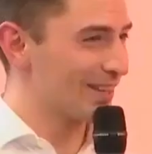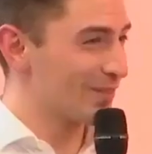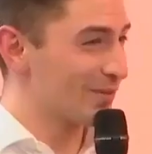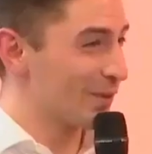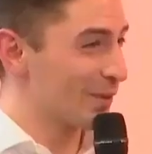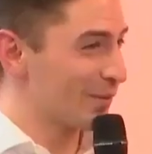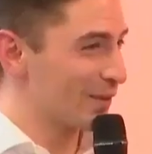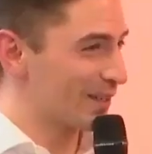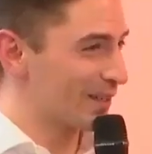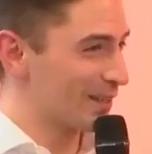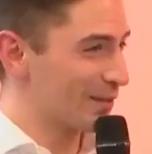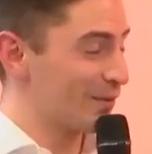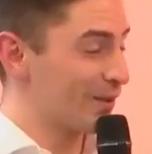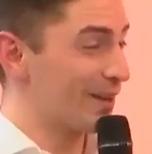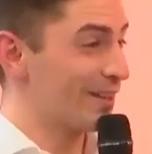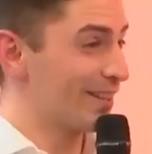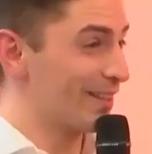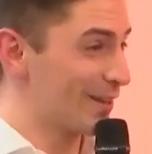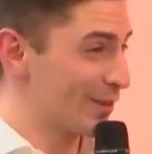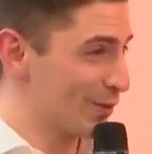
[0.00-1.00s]
That's perfectly
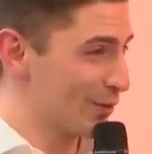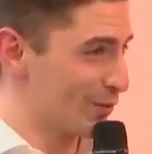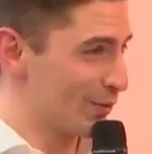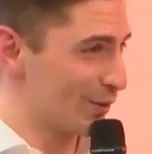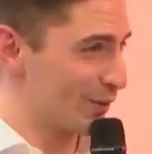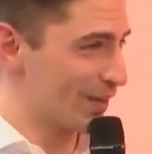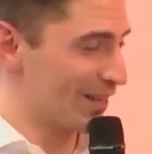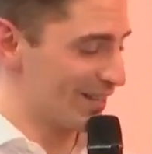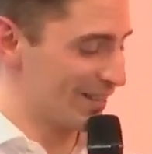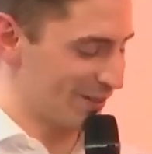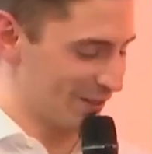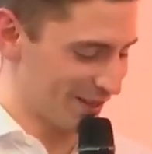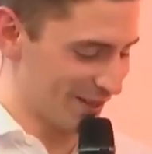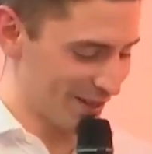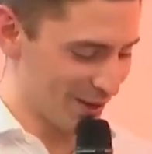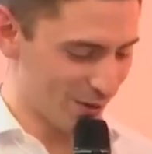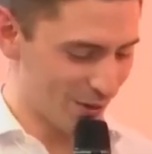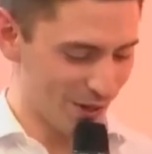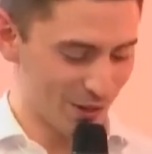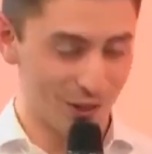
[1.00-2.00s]
fine. Thank you for answering
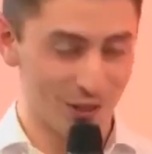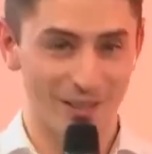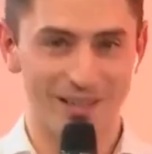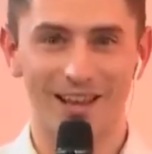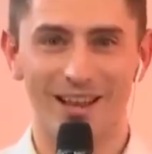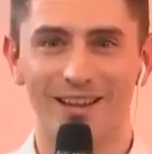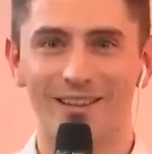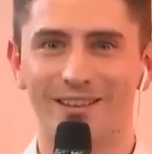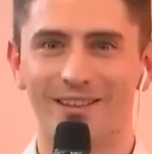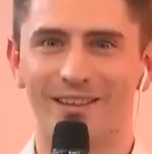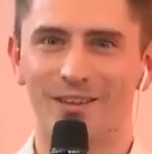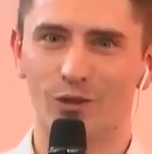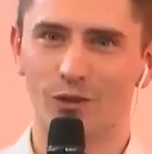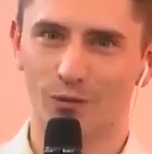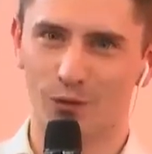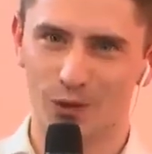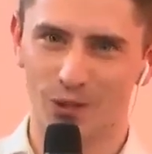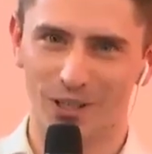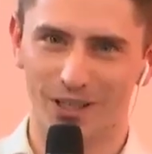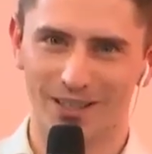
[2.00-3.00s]
that question, and thank
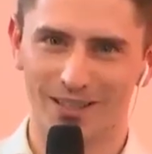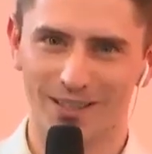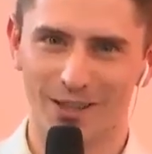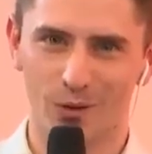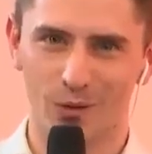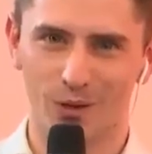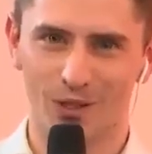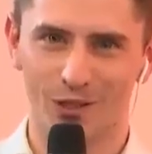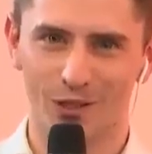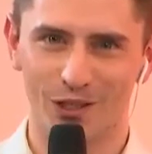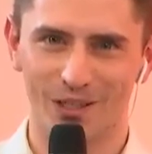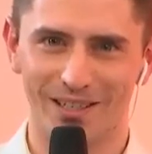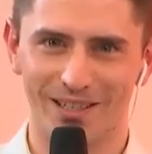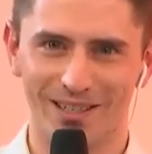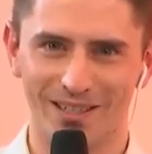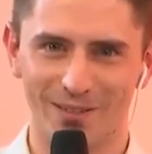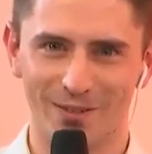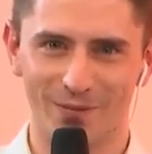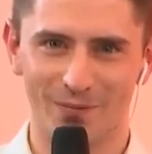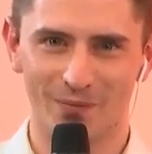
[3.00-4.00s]
you for sending that question
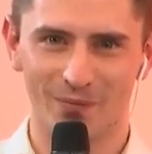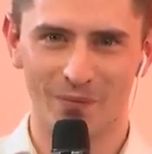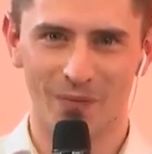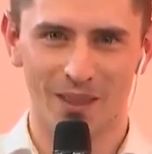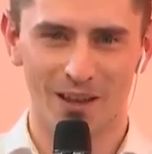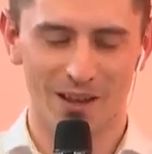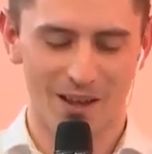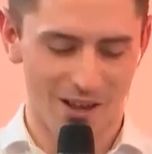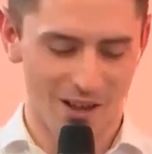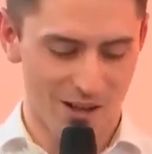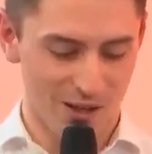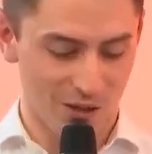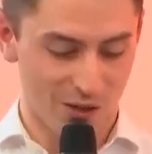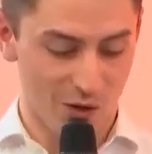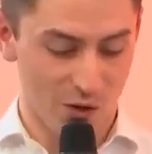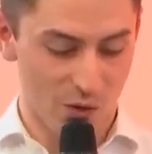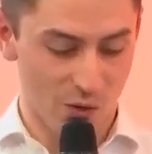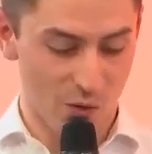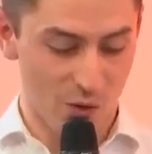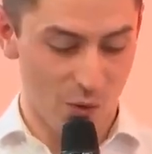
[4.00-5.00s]
in.
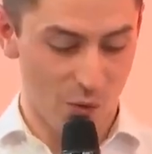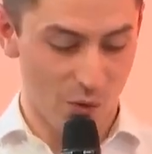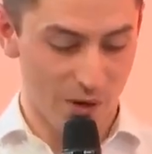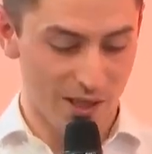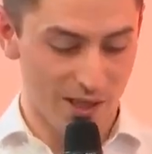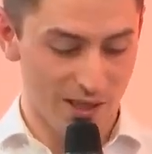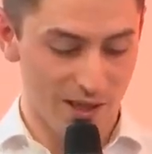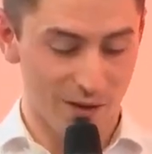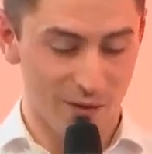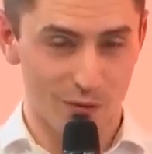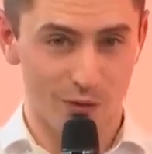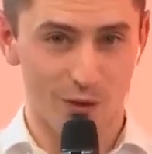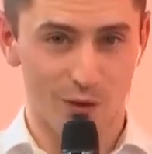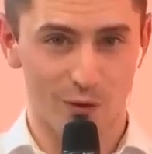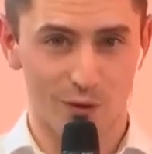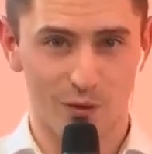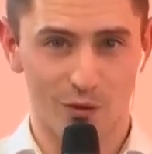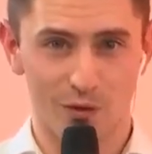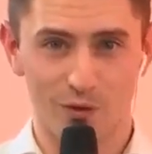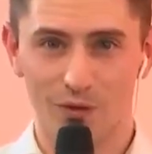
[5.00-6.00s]
So without
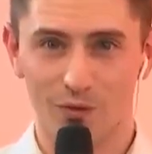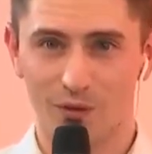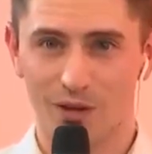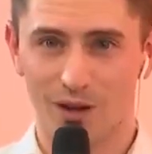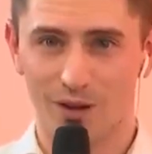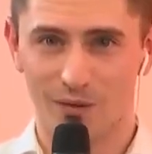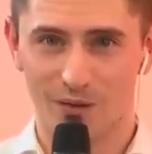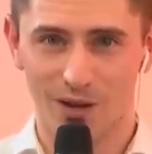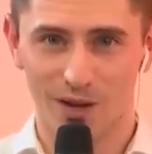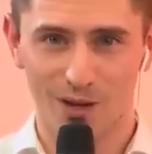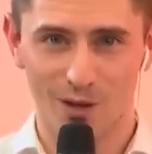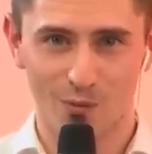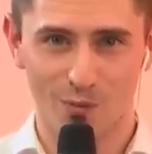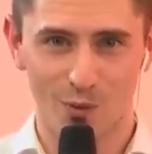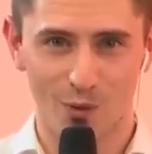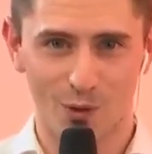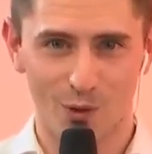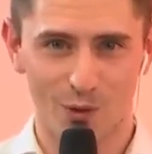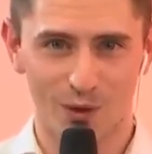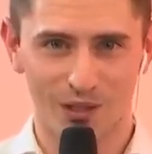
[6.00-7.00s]
further ado, if you have any
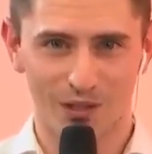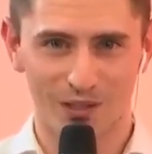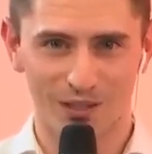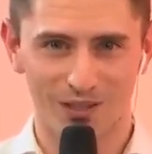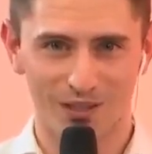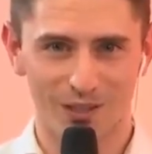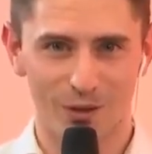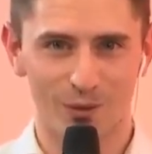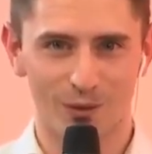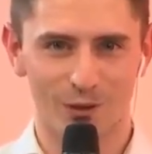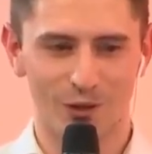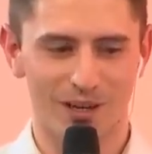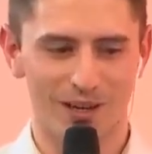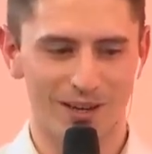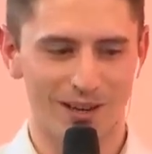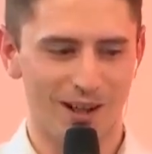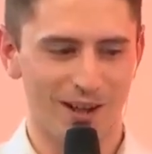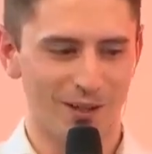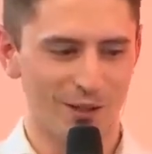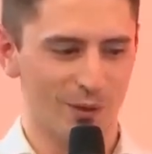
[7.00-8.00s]
more questions, I will try
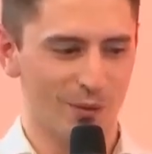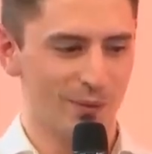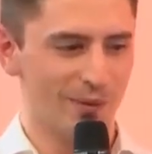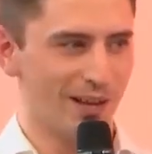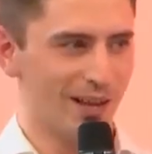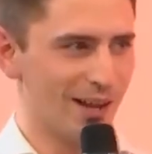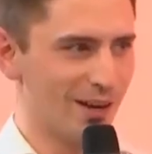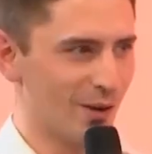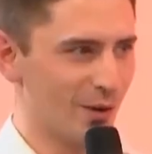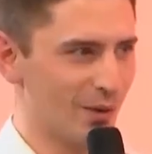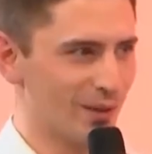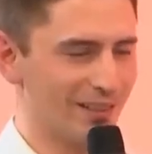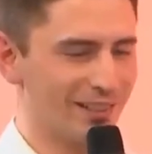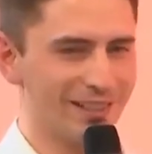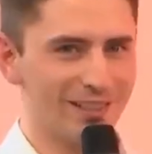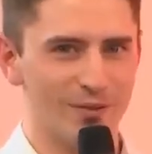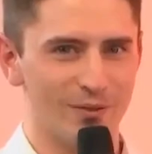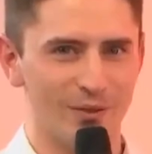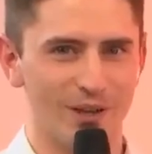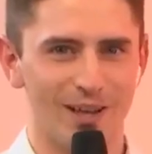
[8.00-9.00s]
and answer them, and I will
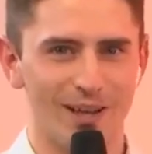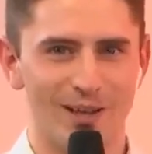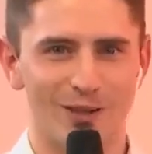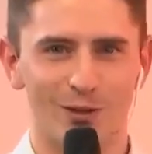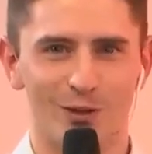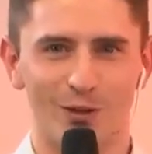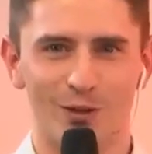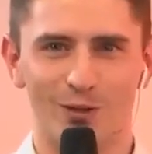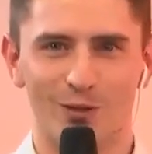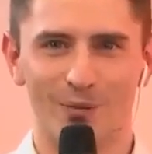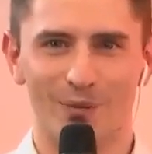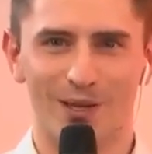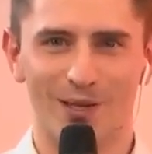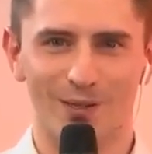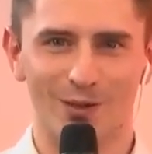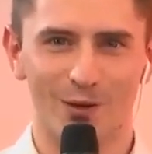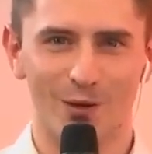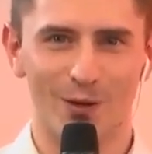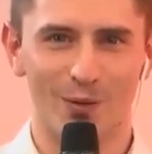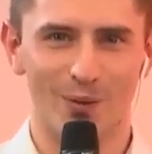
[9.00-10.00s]
leave Doctor
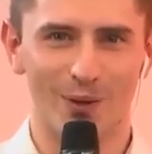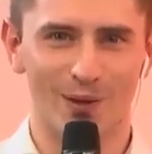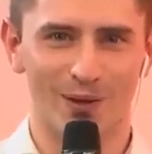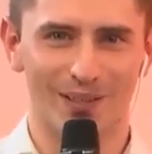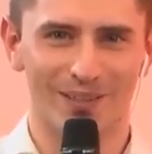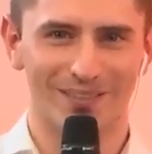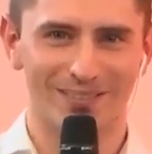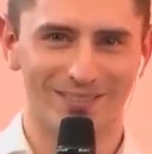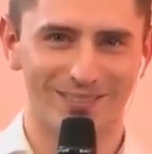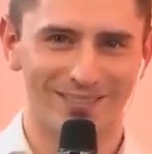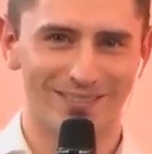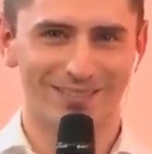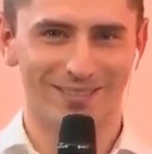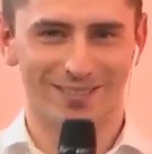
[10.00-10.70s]
back to her work.